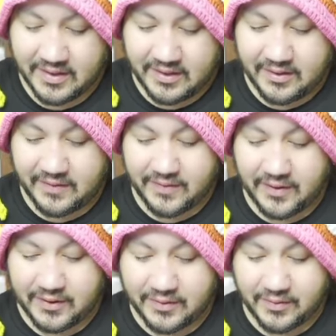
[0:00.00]
the
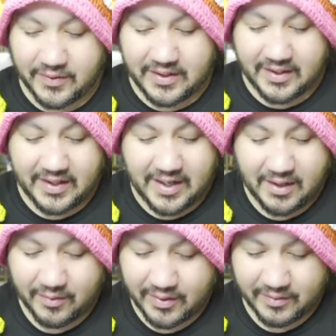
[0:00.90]
first one, and now
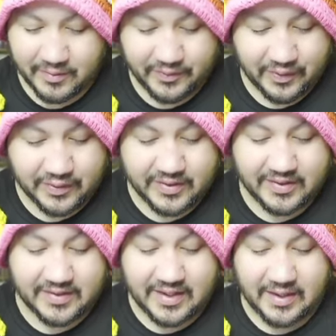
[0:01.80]
we're going to move on to the
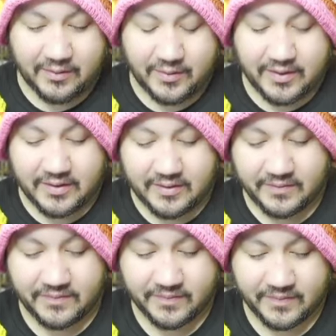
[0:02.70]
second one.
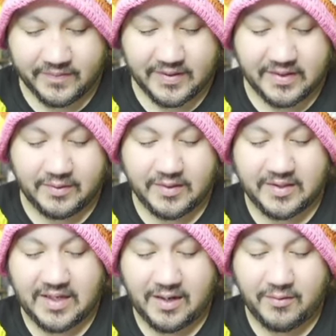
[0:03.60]
Let's see what the
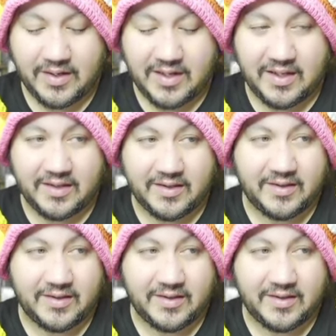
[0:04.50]
second one is.